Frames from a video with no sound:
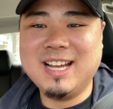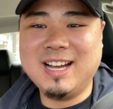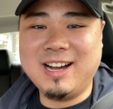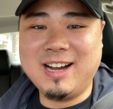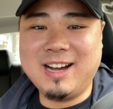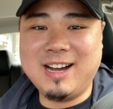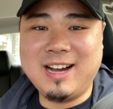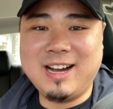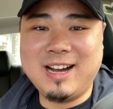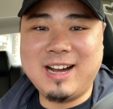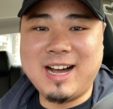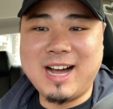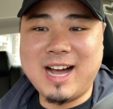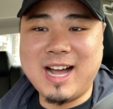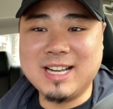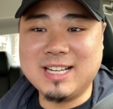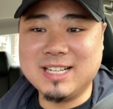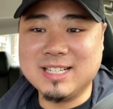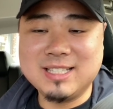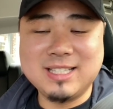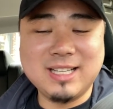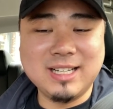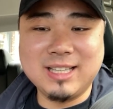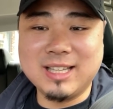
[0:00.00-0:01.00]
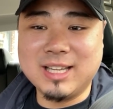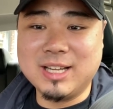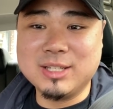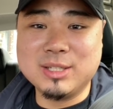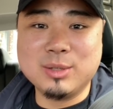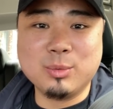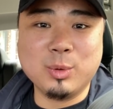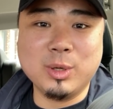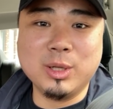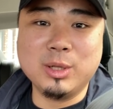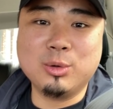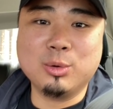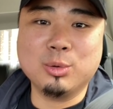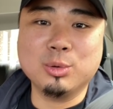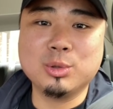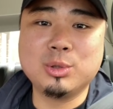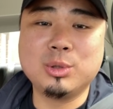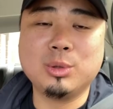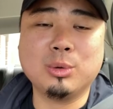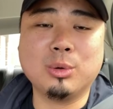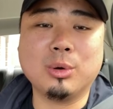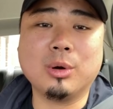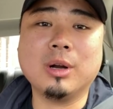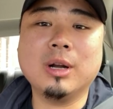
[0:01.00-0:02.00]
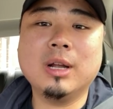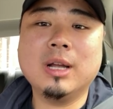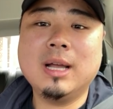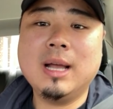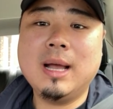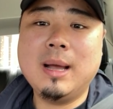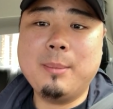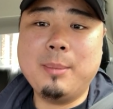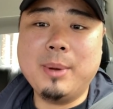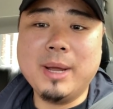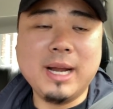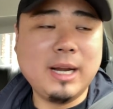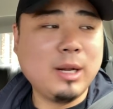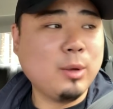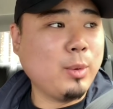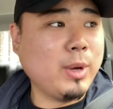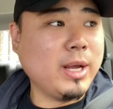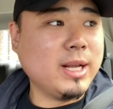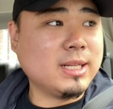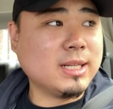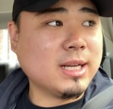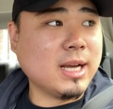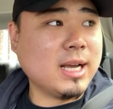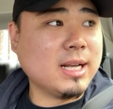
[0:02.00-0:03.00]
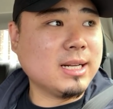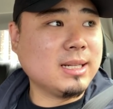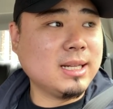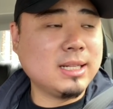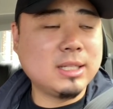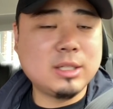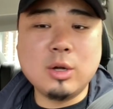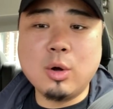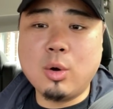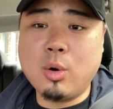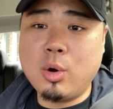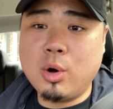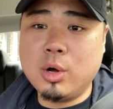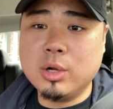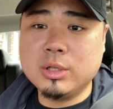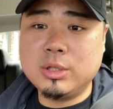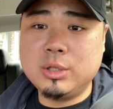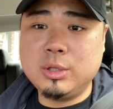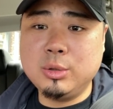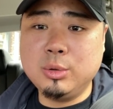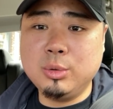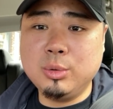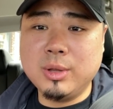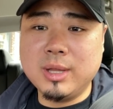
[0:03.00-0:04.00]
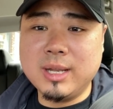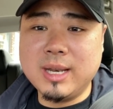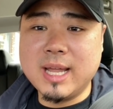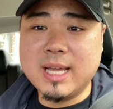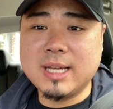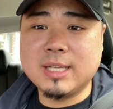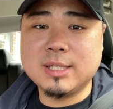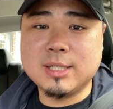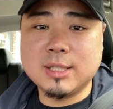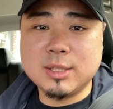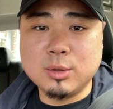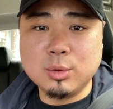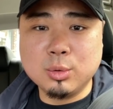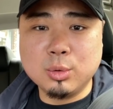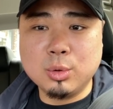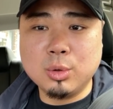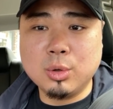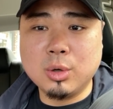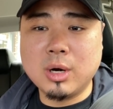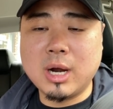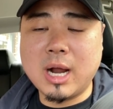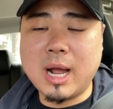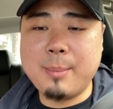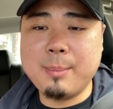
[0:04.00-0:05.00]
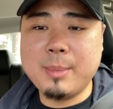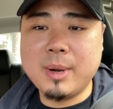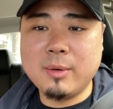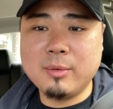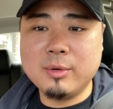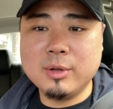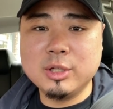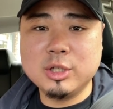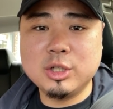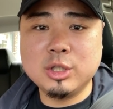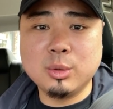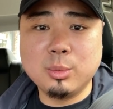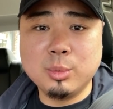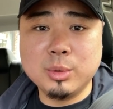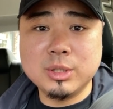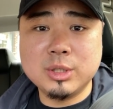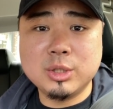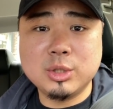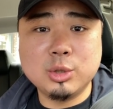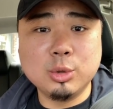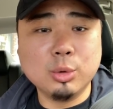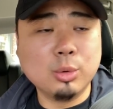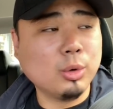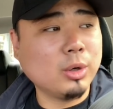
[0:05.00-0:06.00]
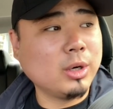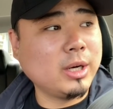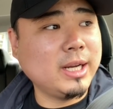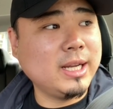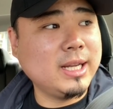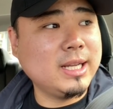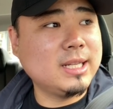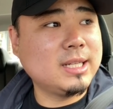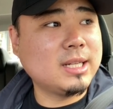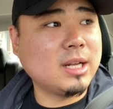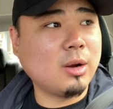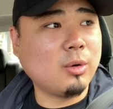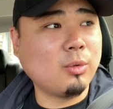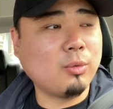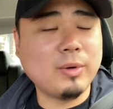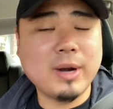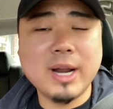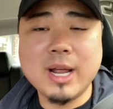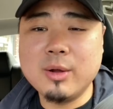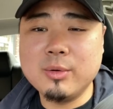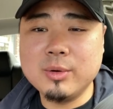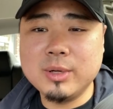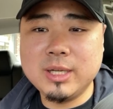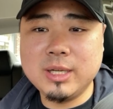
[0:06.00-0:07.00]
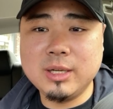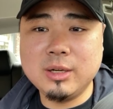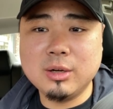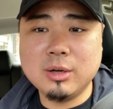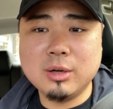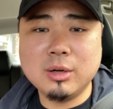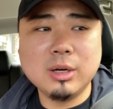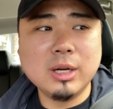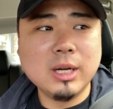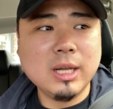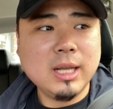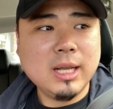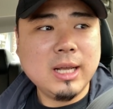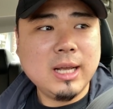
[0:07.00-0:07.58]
Uh, I just think that was a really cool store. But anyways, guys, let's go on to the next store. I'm not really sure what store is around here.